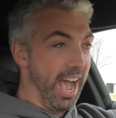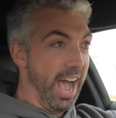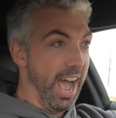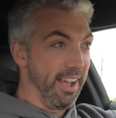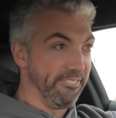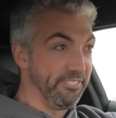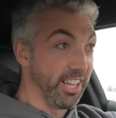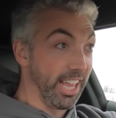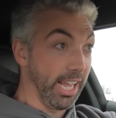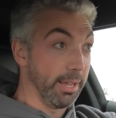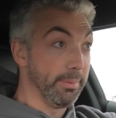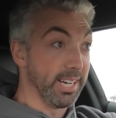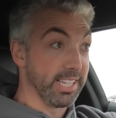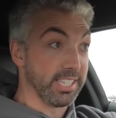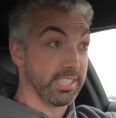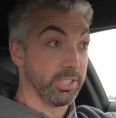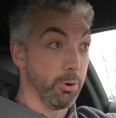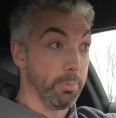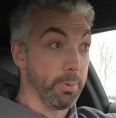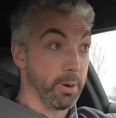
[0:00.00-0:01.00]
I feel like I'm in a
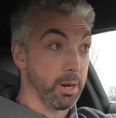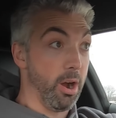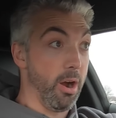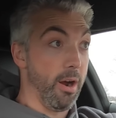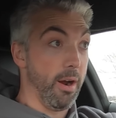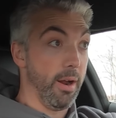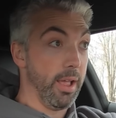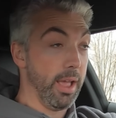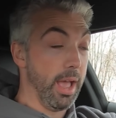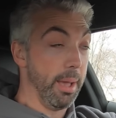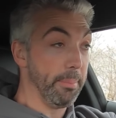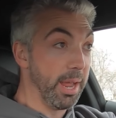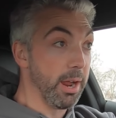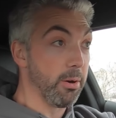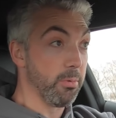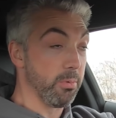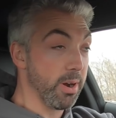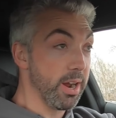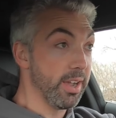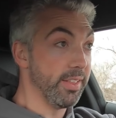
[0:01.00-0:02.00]
supercar. I mean, it
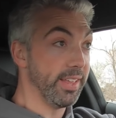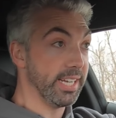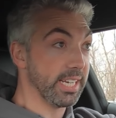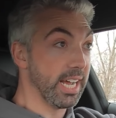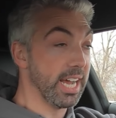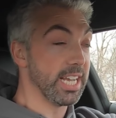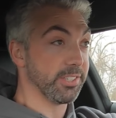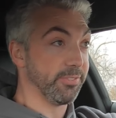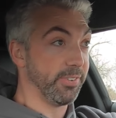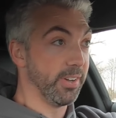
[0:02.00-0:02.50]
really does